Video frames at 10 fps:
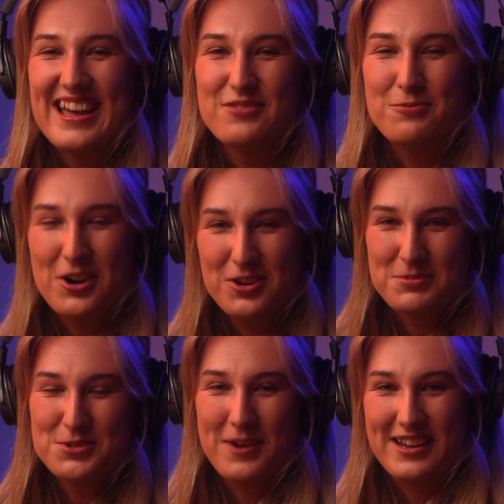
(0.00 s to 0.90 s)

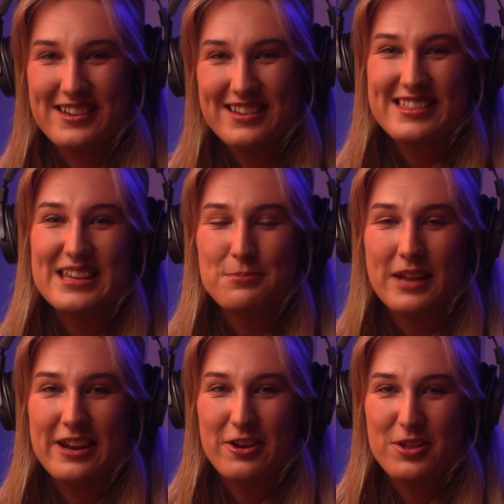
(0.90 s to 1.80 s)
Welcome to Wonder, the
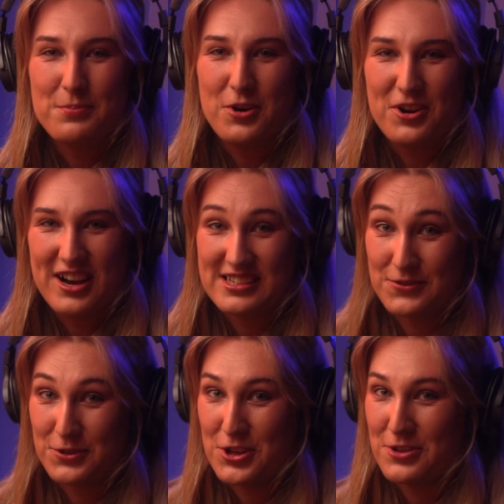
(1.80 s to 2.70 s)
Planet Earth podcast
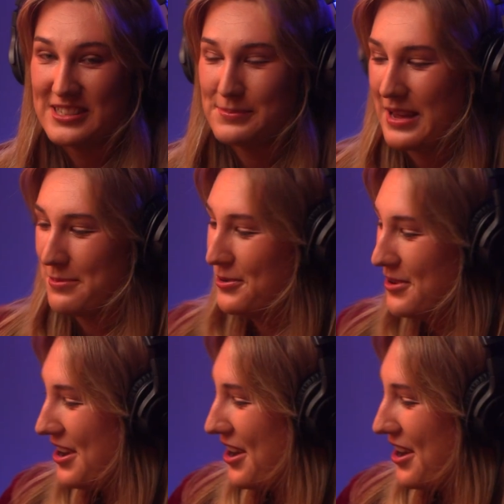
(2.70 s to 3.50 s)
for curious people.